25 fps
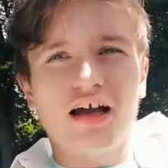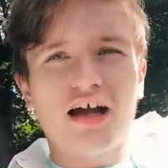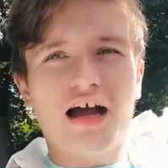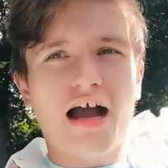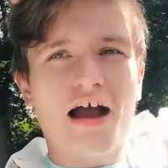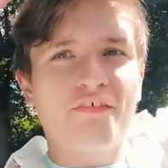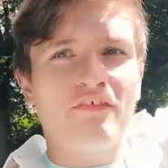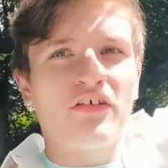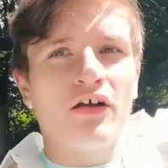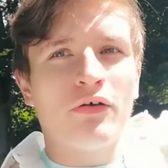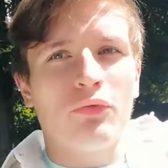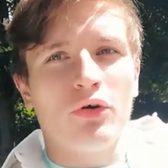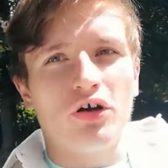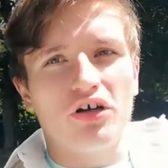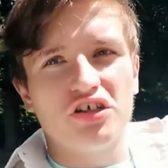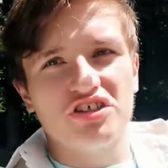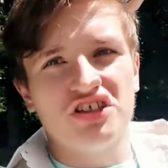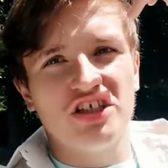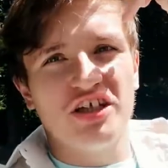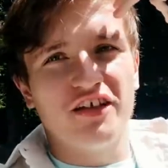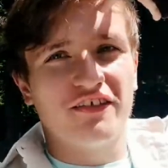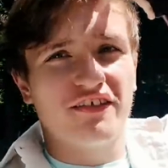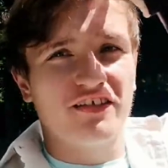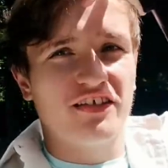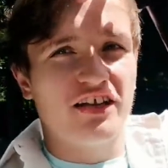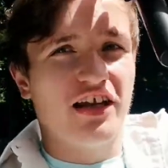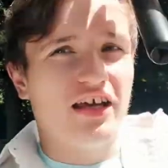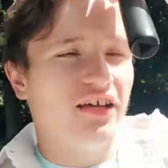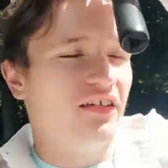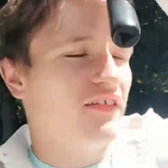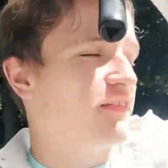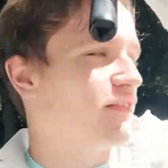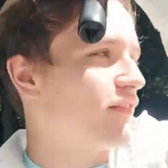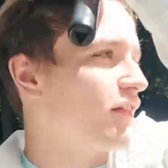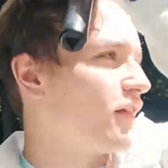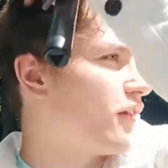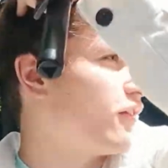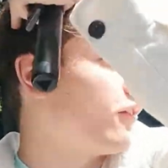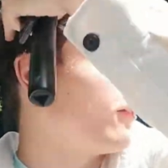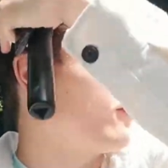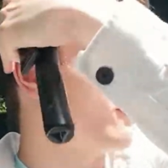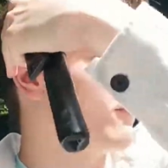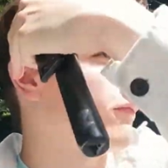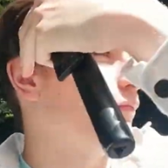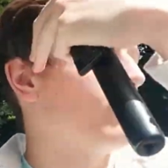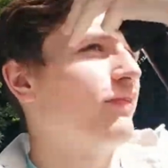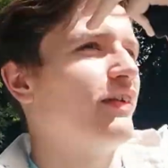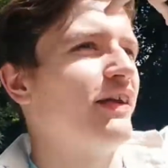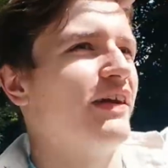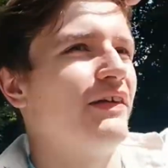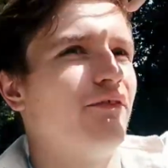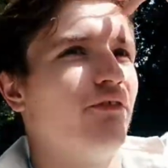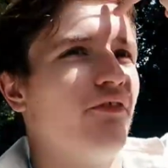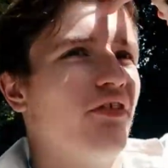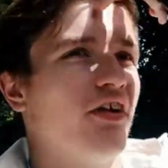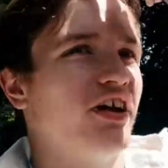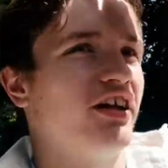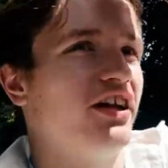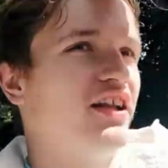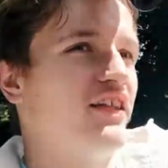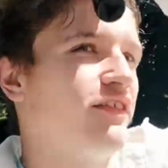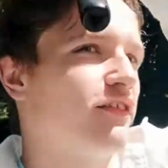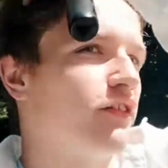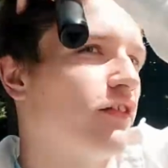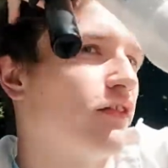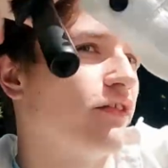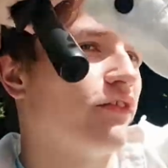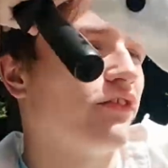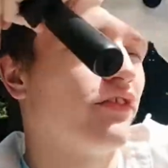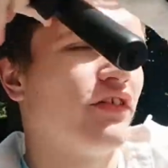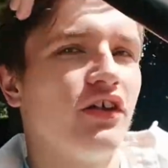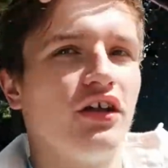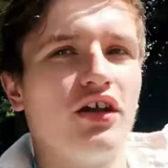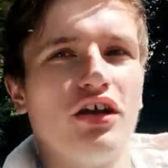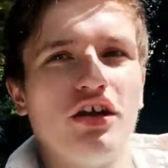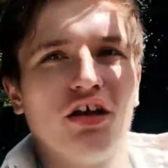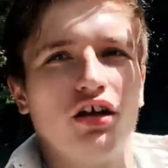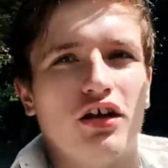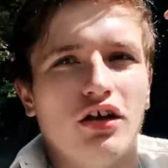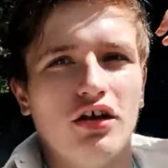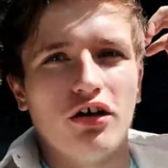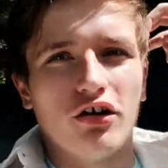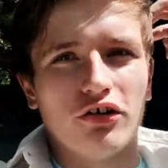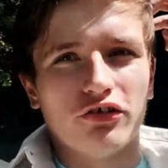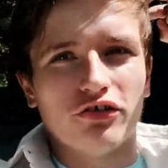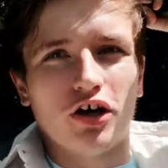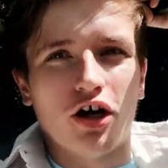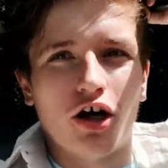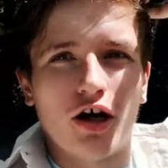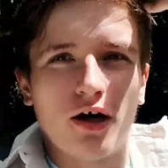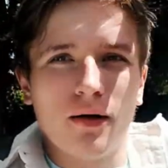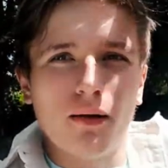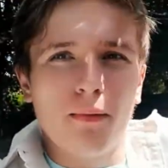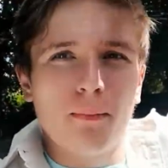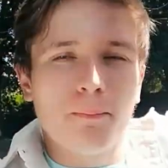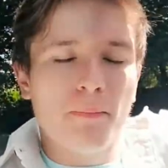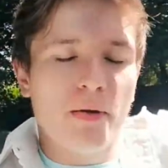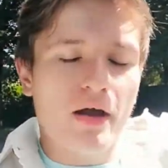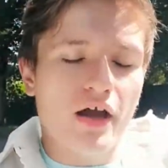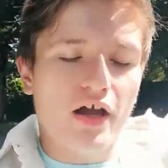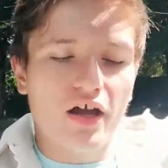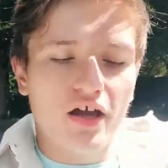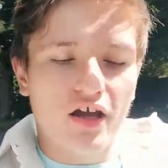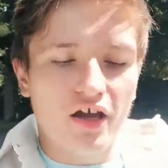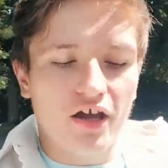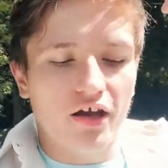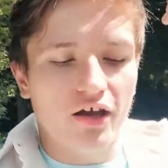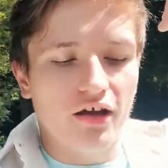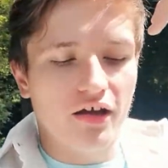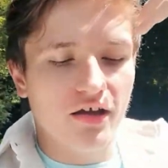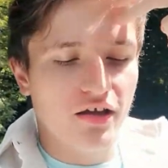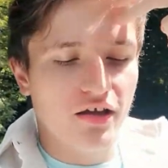I've not washed it today, so it's like really sort of not my hair.